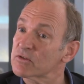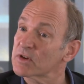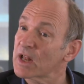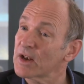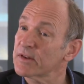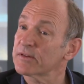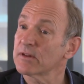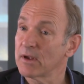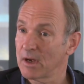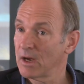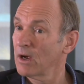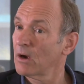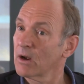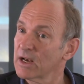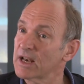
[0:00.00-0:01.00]
results?
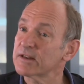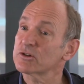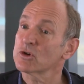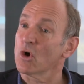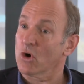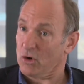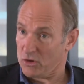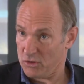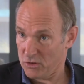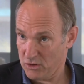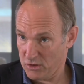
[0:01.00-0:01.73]
Let's talk.